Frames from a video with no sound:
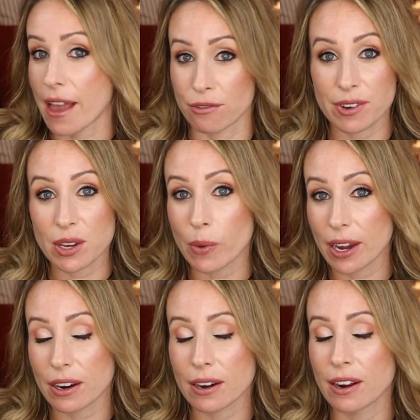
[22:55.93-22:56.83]

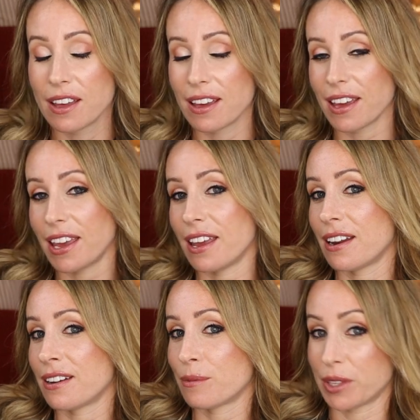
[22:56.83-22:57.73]
everywhere
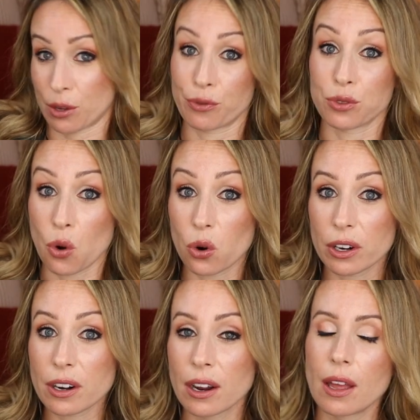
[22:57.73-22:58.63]
in with the
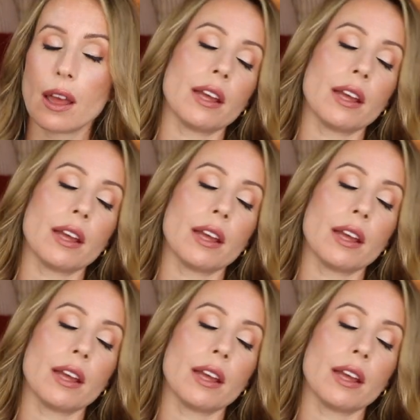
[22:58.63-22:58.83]
floor.